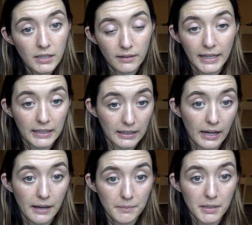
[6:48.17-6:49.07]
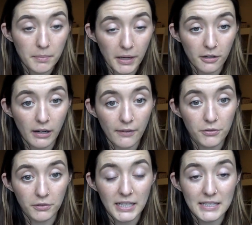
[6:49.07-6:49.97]
like in
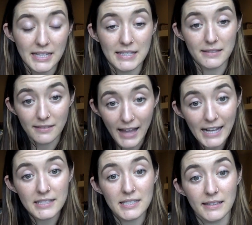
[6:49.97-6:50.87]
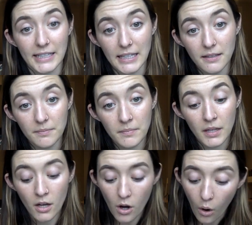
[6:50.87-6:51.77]
paragraph 3 it says lastly,
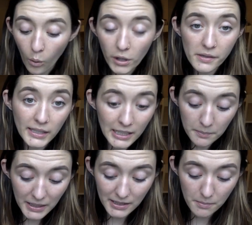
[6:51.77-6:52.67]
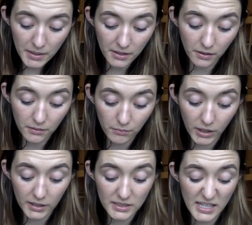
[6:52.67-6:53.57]
or they can be in the middle
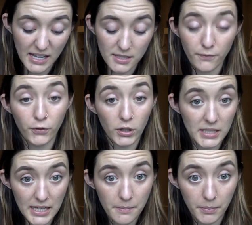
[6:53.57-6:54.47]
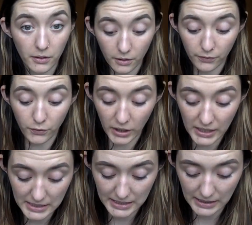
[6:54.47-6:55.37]
where it says for example or for
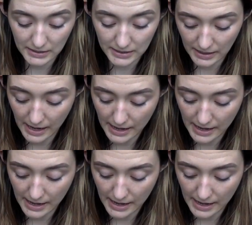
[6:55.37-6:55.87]
instance.